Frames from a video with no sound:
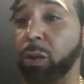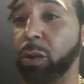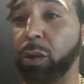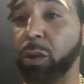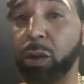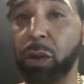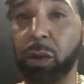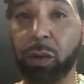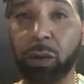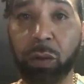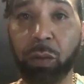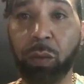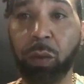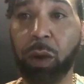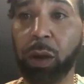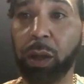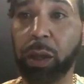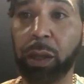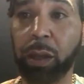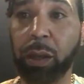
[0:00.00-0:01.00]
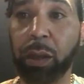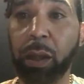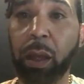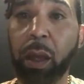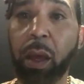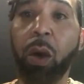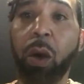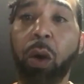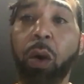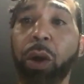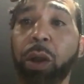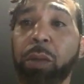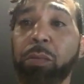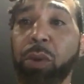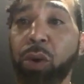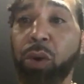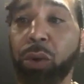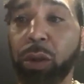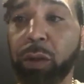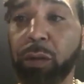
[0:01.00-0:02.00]
you work in
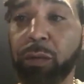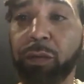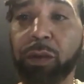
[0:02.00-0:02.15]
automotive